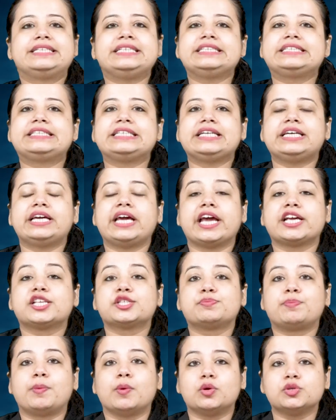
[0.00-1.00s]
TCE
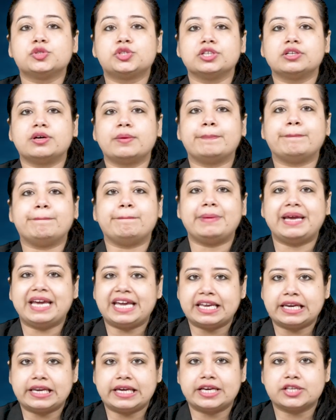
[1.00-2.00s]
exposure
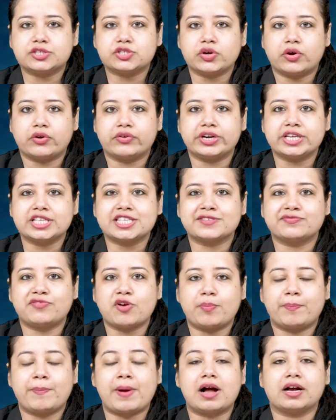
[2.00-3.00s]
may raise your risk
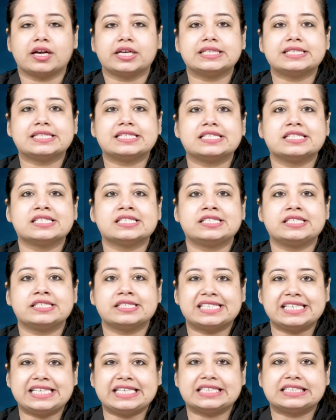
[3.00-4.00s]
for Parkinson's
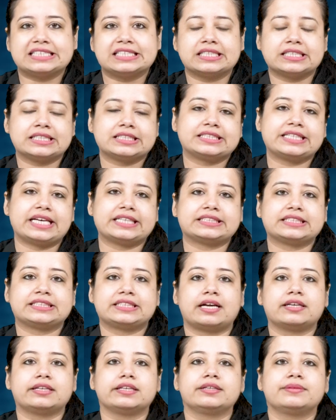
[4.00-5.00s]
disease, says
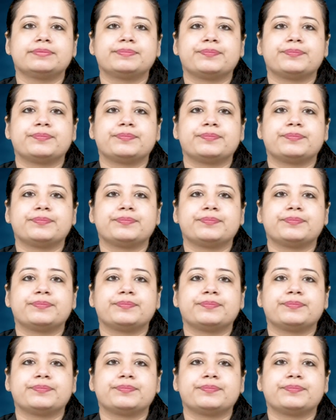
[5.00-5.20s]
study.